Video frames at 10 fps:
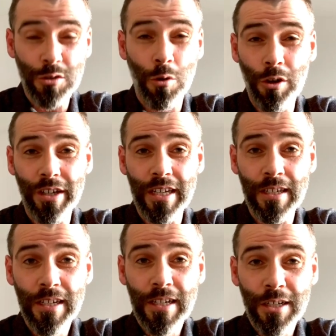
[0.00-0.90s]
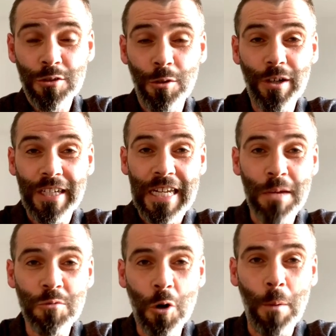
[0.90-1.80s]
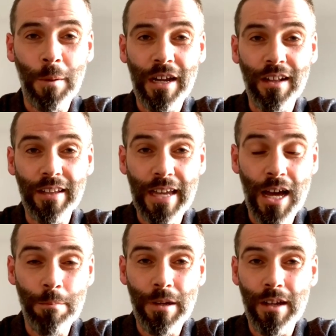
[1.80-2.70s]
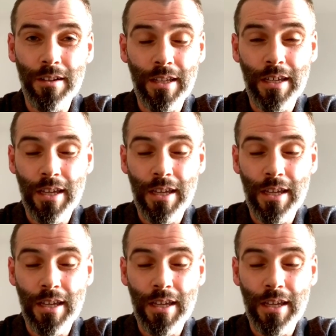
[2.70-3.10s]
not really a name drop or anything like that, but